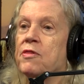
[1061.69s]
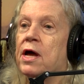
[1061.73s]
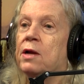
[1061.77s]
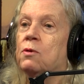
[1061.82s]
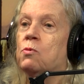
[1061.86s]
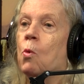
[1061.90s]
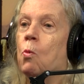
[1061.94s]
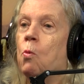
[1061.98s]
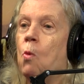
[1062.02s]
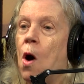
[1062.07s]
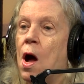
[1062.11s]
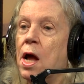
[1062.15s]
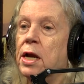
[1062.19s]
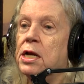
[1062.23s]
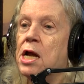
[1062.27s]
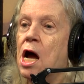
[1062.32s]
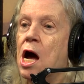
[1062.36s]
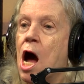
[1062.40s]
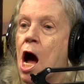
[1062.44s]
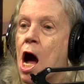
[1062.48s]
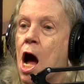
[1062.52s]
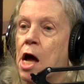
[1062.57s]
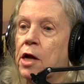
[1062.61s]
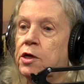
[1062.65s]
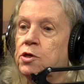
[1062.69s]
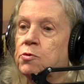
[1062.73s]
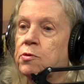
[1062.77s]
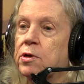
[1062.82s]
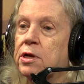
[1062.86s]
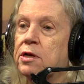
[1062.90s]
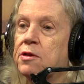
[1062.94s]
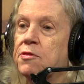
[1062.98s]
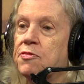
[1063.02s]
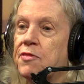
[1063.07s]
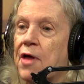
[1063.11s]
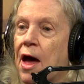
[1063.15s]
than
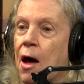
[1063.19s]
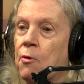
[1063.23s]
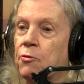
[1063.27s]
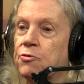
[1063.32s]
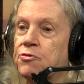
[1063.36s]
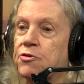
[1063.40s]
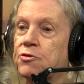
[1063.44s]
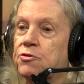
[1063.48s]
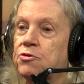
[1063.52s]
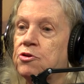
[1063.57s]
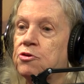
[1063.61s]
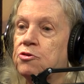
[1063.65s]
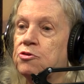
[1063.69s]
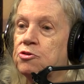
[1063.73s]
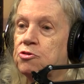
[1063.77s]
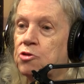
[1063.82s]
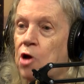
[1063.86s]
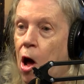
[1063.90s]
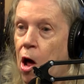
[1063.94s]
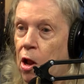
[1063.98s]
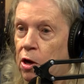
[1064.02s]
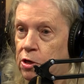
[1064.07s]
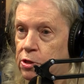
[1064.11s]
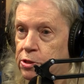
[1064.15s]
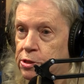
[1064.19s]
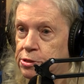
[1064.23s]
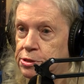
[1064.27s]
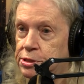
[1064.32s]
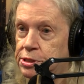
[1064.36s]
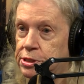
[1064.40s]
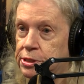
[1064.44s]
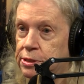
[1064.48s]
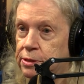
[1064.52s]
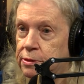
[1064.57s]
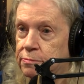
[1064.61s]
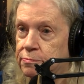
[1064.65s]

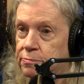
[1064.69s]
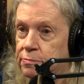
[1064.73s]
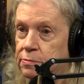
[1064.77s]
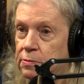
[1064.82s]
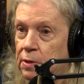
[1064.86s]
$100,000.